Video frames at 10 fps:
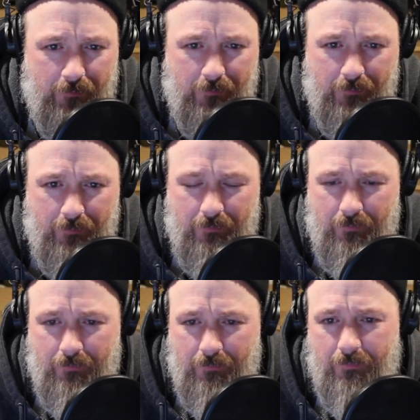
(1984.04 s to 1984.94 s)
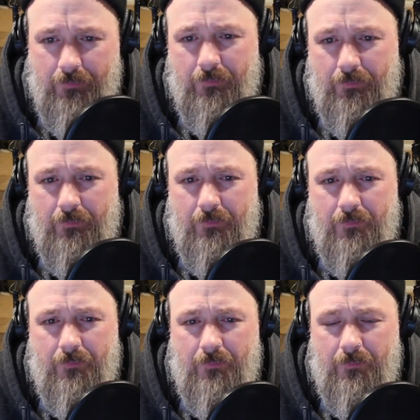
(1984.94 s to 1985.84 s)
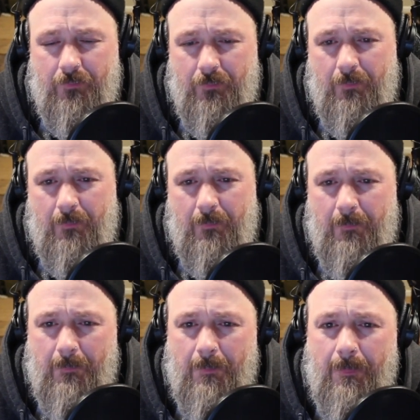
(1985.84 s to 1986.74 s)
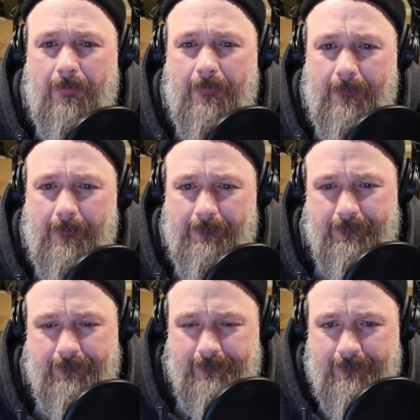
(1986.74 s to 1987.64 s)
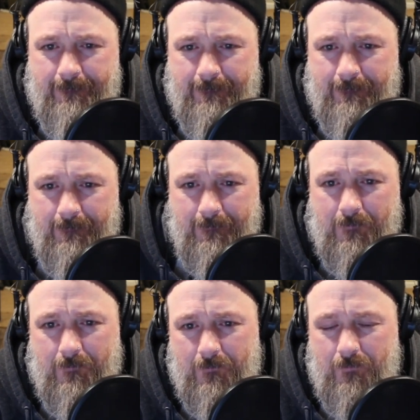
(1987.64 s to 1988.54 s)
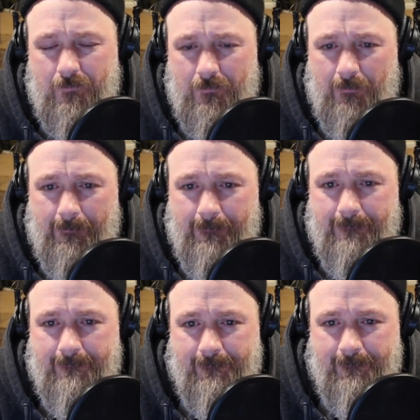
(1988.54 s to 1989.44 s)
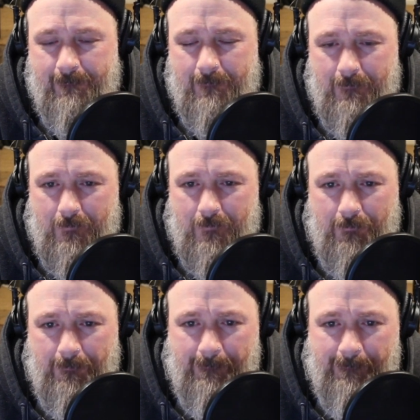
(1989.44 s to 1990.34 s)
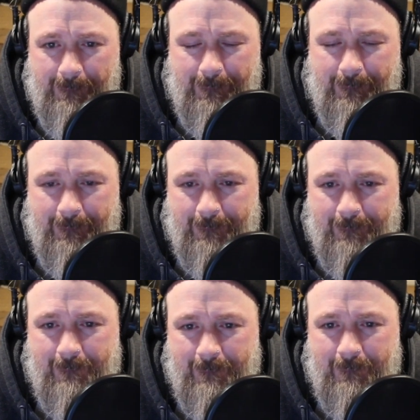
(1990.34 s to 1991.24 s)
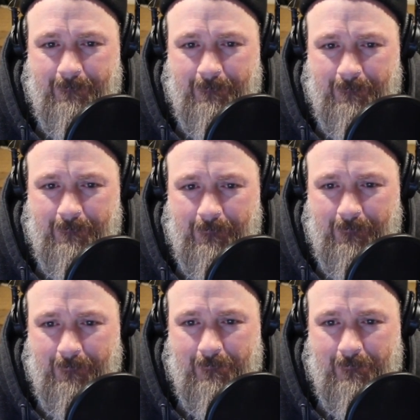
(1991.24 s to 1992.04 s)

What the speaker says: No words are spoken by the person on screen.